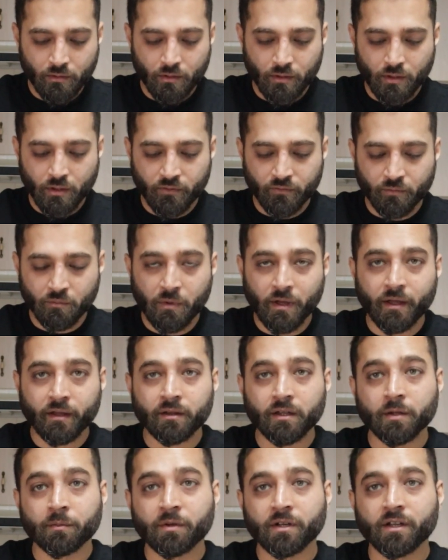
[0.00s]
Here's my
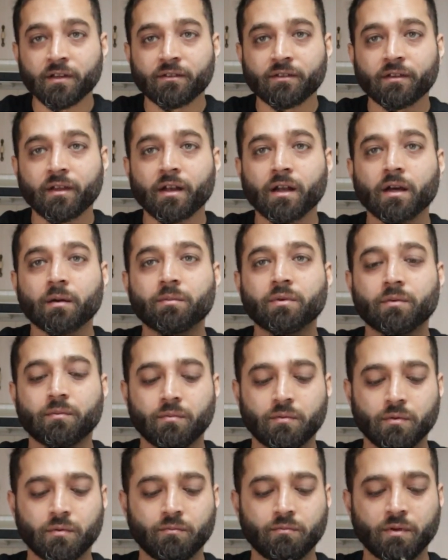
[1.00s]
limited setup,
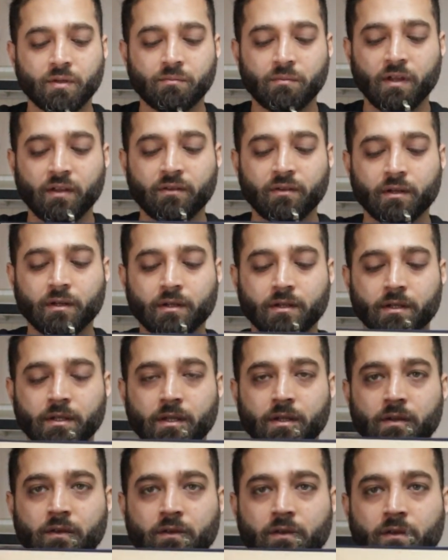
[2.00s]
but
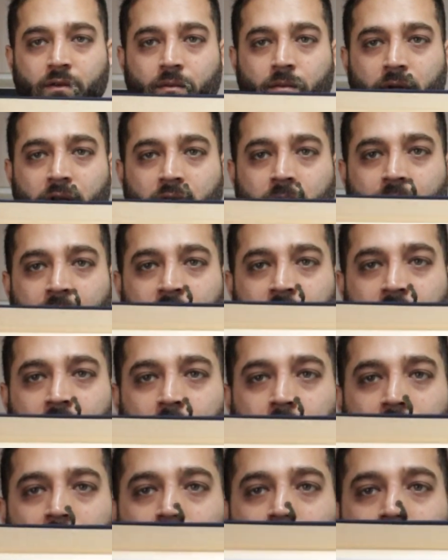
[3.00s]
basically this is what comes in
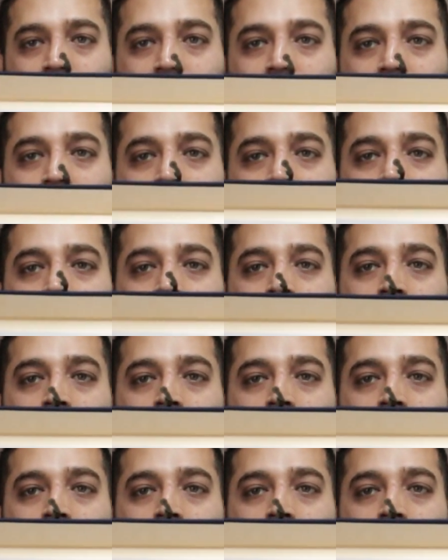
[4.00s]
the box.